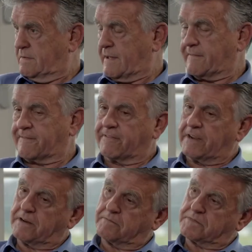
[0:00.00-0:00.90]
Our
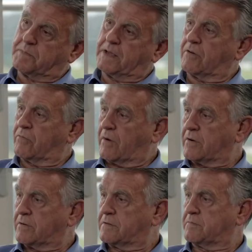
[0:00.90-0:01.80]
freedom's being
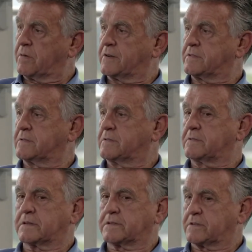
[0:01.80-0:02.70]
eroded by
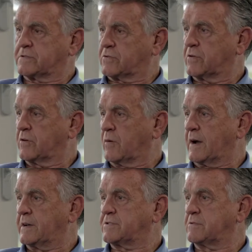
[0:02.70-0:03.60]
dictatorial
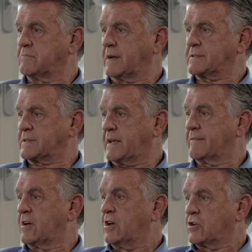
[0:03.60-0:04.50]
ways. You must
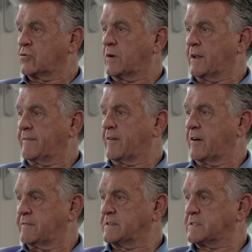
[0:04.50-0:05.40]
have
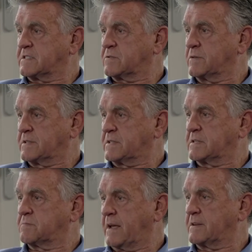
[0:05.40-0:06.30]
25 visits with
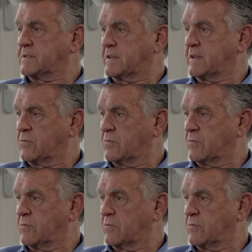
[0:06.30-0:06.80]
this man to get a